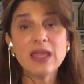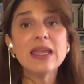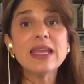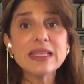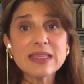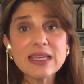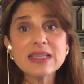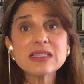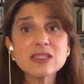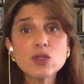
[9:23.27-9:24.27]
It
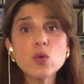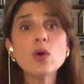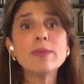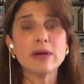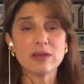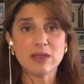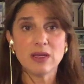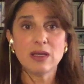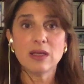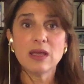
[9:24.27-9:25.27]
is doable.
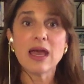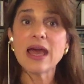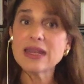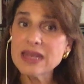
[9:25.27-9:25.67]
And